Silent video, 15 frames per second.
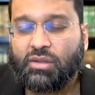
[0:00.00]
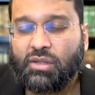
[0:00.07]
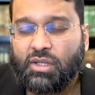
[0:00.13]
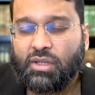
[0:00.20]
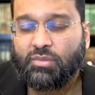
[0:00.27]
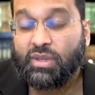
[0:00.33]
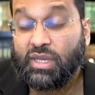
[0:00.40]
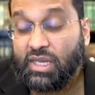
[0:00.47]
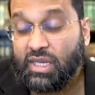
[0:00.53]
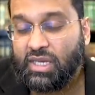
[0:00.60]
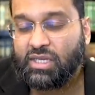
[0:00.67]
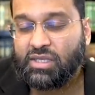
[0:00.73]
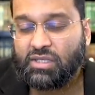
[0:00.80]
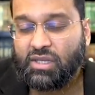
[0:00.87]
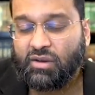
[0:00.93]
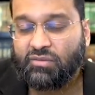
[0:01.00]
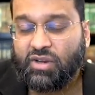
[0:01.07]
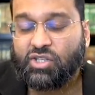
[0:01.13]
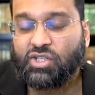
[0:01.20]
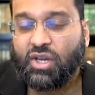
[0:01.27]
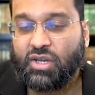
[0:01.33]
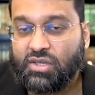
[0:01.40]
the beginnings of
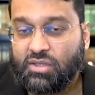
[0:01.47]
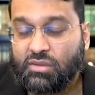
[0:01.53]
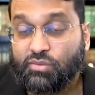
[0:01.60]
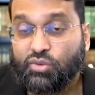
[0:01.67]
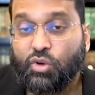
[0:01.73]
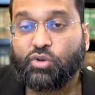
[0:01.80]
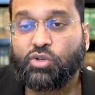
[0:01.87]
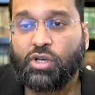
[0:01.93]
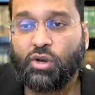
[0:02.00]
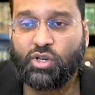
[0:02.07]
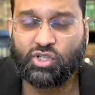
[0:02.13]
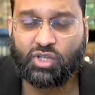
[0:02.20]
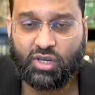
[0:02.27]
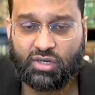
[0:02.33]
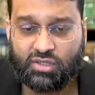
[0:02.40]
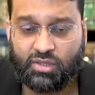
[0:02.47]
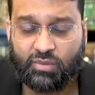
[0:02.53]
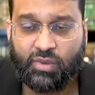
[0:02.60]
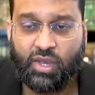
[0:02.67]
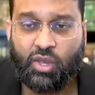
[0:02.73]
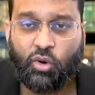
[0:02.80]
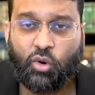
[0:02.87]
Ash'arism, proto-Ash'arism,
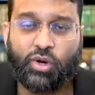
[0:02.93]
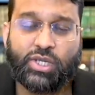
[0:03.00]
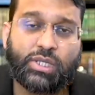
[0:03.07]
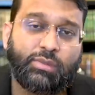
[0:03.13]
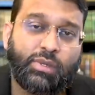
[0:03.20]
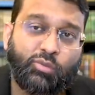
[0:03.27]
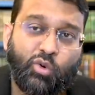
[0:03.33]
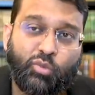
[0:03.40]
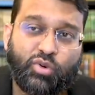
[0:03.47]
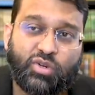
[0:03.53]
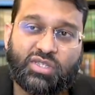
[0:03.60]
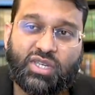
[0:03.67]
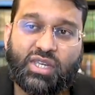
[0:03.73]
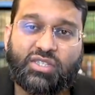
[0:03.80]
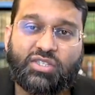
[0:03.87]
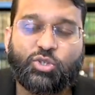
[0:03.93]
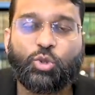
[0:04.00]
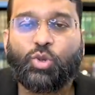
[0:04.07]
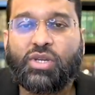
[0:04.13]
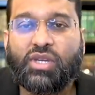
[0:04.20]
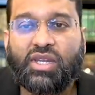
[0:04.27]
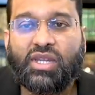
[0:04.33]
or to be more precise,
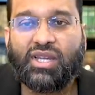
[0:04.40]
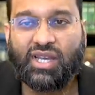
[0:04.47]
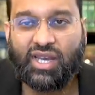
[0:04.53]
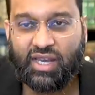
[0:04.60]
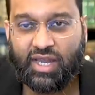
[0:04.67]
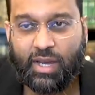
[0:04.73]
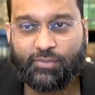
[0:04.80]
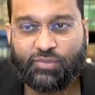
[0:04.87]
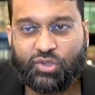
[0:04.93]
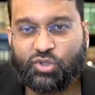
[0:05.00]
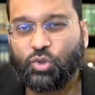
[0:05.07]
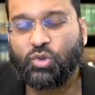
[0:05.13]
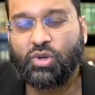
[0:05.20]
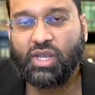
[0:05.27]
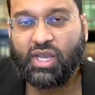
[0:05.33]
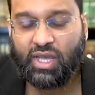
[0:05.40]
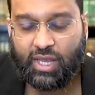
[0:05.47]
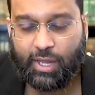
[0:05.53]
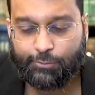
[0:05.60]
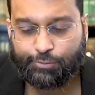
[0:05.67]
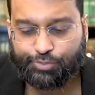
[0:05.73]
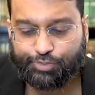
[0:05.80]
Sunni Kalam. Sunni
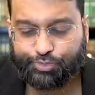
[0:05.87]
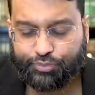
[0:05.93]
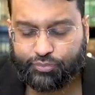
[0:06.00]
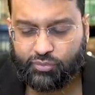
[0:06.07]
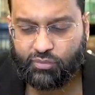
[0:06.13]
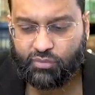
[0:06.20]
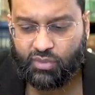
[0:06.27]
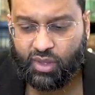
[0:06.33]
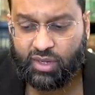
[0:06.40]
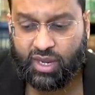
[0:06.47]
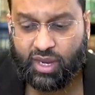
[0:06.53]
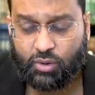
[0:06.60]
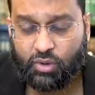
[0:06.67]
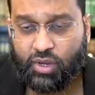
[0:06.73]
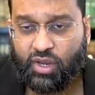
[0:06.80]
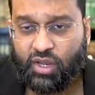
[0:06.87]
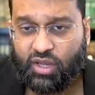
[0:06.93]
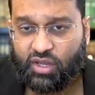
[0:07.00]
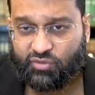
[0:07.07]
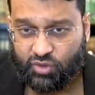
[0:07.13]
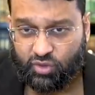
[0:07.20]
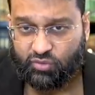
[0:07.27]
Kalam. Now,
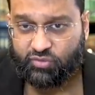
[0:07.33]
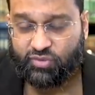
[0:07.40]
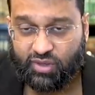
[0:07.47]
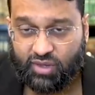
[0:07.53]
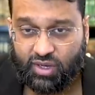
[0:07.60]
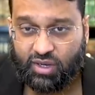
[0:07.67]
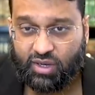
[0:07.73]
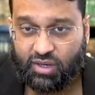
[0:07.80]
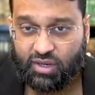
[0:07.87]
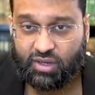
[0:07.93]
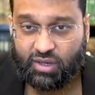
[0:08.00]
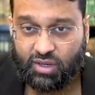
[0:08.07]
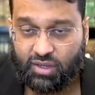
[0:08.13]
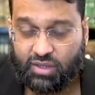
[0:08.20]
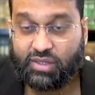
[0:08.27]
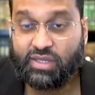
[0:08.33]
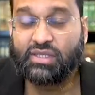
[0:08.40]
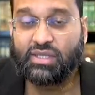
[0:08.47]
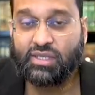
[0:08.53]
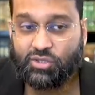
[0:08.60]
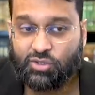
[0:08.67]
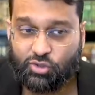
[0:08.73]
if you've uh, uh,
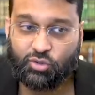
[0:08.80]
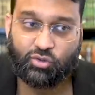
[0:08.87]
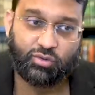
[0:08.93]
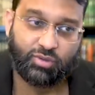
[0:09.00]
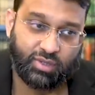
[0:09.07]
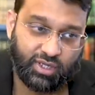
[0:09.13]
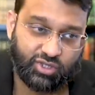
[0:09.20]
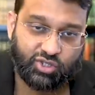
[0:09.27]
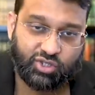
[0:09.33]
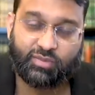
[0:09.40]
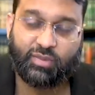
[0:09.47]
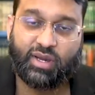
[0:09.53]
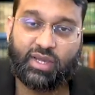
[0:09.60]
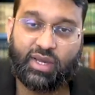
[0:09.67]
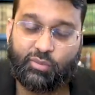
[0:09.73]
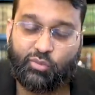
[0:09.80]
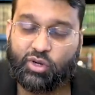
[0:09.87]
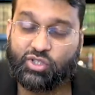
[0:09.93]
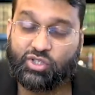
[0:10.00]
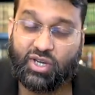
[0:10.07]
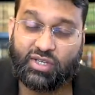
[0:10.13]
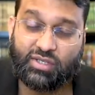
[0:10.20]
listened to not just my
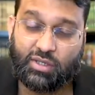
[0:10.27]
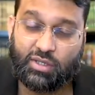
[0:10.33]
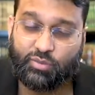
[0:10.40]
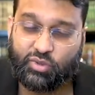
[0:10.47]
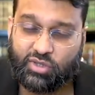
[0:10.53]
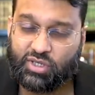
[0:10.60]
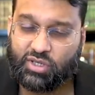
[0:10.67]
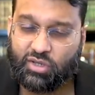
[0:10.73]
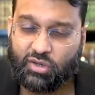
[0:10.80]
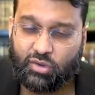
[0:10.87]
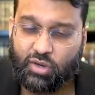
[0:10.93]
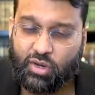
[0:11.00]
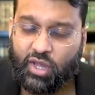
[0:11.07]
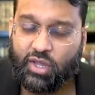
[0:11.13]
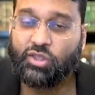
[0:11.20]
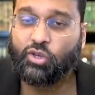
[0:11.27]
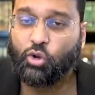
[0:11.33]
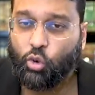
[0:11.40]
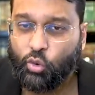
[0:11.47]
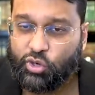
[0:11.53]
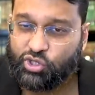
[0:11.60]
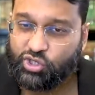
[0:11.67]
library chats, and in particular, the
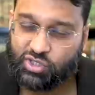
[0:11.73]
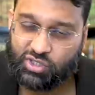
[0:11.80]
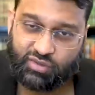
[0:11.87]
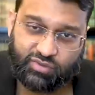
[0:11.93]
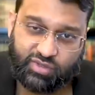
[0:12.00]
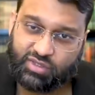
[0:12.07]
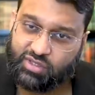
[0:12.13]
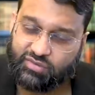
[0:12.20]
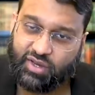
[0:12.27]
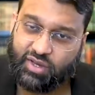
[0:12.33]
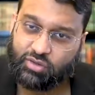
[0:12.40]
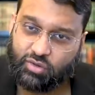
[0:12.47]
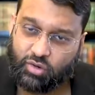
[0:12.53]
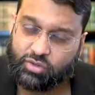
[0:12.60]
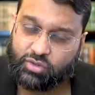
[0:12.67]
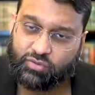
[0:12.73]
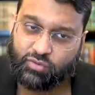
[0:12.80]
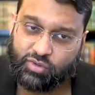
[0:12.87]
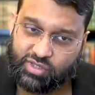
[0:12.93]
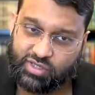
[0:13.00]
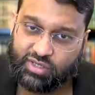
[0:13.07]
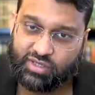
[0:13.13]
origins of the Sifat
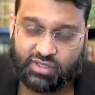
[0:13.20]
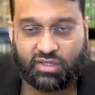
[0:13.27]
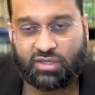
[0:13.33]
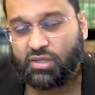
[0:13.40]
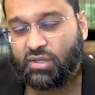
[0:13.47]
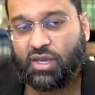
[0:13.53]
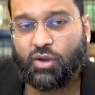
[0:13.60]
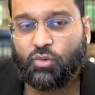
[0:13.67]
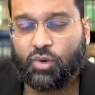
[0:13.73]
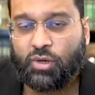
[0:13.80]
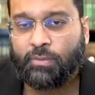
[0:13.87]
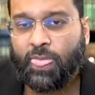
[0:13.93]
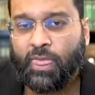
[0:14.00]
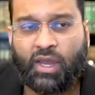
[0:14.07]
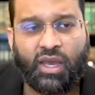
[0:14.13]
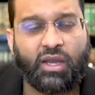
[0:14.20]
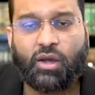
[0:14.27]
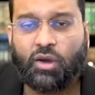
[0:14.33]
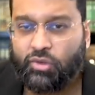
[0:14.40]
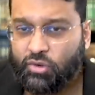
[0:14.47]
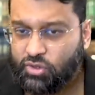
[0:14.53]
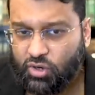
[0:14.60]
controversy, listen to that one, and
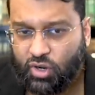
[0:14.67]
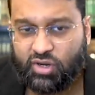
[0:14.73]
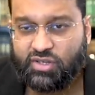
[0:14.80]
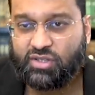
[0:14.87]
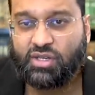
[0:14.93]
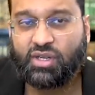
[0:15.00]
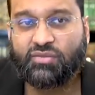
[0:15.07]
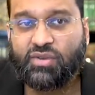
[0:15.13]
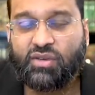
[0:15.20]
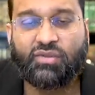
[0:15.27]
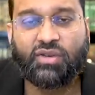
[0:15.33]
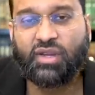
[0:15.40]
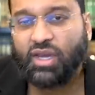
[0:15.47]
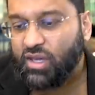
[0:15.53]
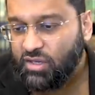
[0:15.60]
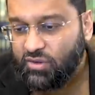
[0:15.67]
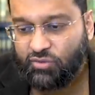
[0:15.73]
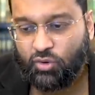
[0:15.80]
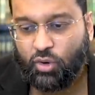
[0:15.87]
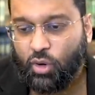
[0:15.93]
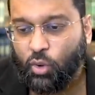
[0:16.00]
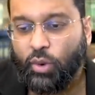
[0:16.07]
other talks that I've given. And if
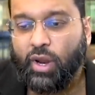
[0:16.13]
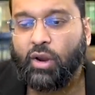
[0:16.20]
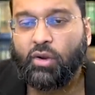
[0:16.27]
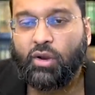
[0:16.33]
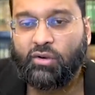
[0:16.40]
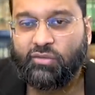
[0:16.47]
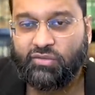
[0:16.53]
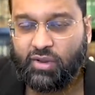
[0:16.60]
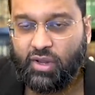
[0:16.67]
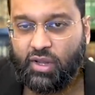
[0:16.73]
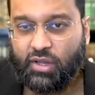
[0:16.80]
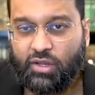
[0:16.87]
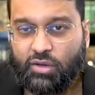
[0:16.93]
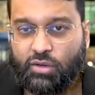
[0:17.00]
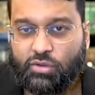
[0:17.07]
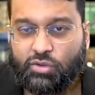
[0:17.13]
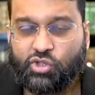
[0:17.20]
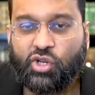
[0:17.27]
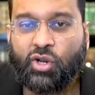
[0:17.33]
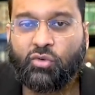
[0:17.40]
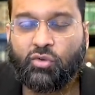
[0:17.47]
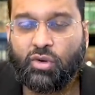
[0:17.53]
you're aware of, you know,
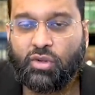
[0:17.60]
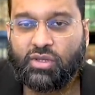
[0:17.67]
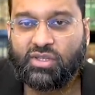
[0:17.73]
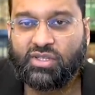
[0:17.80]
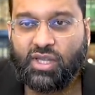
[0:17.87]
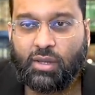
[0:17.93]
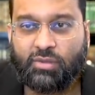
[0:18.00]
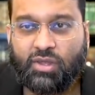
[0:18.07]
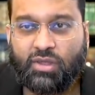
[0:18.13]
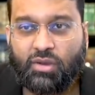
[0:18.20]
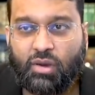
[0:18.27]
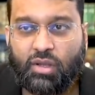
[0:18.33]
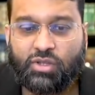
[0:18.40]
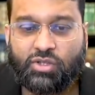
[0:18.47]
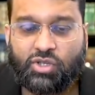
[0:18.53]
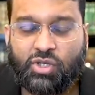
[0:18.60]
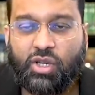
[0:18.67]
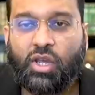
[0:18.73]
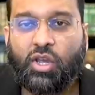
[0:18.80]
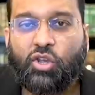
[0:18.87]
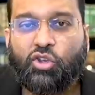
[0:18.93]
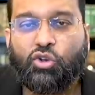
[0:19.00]
general Islamic
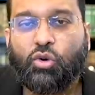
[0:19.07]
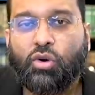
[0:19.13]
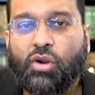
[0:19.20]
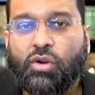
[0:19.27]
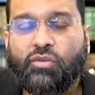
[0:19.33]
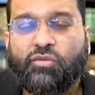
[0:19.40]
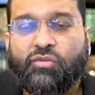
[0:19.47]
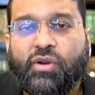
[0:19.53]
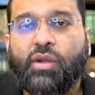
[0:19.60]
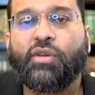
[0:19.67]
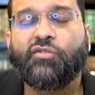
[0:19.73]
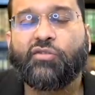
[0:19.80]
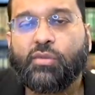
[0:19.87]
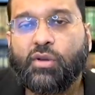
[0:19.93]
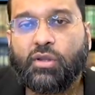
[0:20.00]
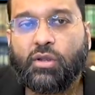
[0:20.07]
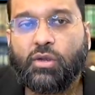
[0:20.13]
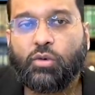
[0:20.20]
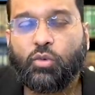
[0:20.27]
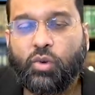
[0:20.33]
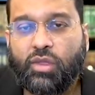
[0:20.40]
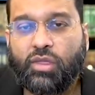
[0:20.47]
theology, you are very
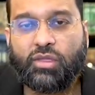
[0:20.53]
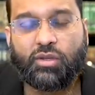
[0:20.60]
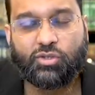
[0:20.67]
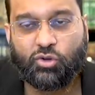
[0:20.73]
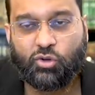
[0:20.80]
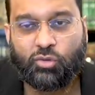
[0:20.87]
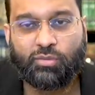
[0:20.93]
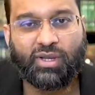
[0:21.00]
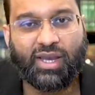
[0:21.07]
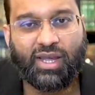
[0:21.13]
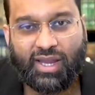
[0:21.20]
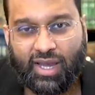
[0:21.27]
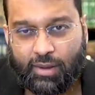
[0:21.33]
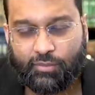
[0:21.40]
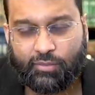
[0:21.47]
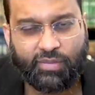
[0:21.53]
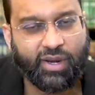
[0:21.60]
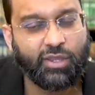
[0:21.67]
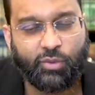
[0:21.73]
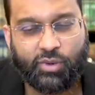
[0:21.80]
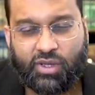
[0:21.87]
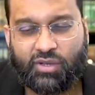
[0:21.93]
familiar with the term Kalam.
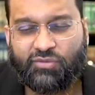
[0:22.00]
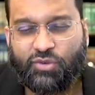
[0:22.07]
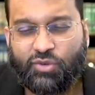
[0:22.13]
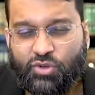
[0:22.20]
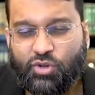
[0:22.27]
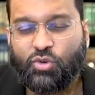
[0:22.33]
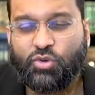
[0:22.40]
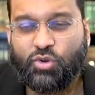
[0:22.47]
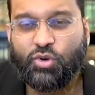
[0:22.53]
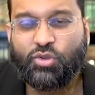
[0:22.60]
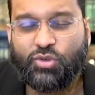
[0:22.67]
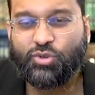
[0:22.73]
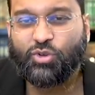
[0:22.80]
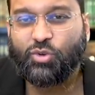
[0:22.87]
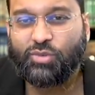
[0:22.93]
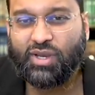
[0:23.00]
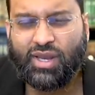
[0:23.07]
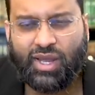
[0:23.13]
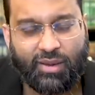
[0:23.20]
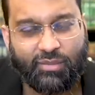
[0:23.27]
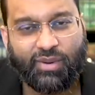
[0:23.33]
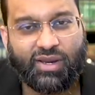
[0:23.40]
By the way, if you don't know the term
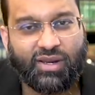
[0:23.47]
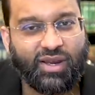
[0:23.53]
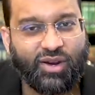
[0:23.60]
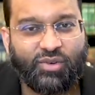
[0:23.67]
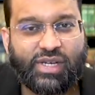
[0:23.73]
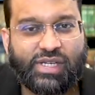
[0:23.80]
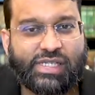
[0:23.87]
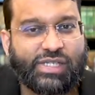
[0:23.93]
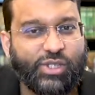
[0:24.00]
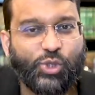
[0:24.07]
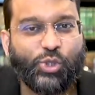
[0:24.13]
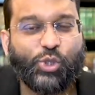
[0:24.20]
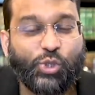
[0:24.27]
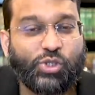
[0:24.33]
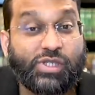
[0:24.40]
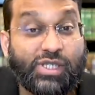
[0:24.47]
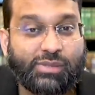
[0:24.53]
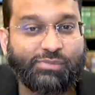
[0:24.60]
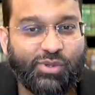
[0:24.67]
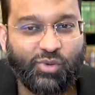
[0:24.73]
Kalam by now, you should not be